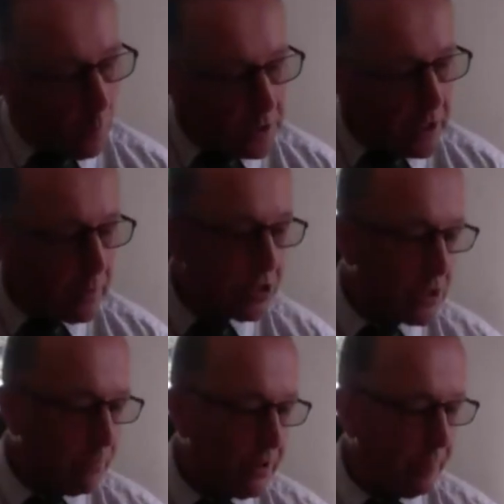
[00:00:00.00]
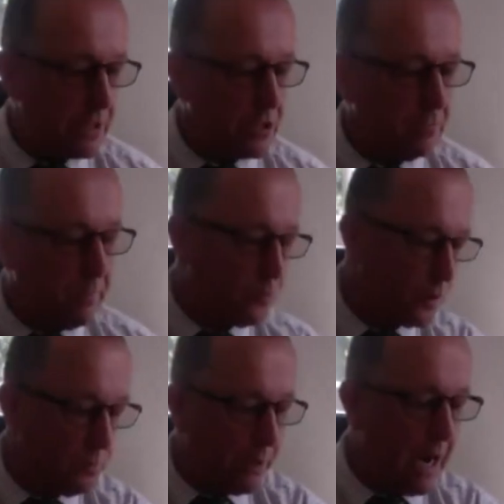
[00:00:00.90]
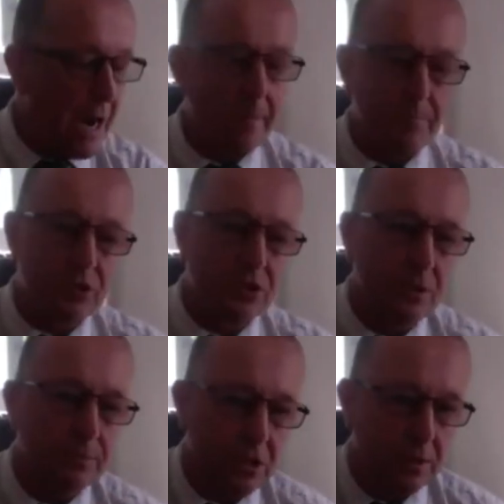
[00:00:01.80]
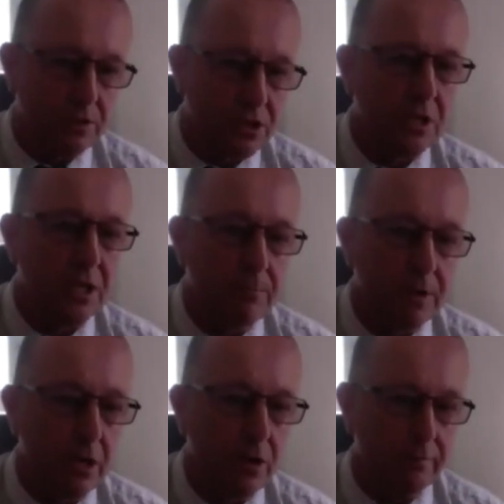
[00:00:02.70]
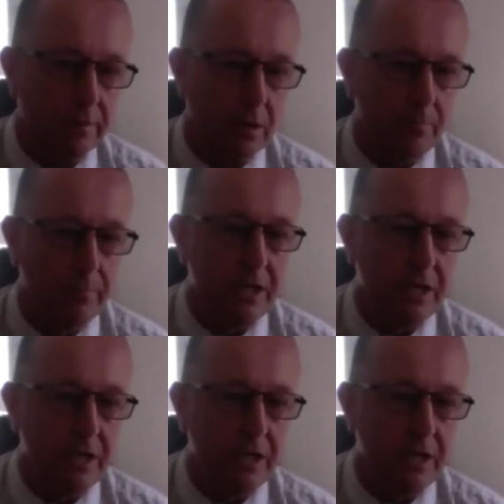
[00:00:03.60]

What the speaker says: I want to go into some of the bits and bobs which perhaps are sometimes skimmed over,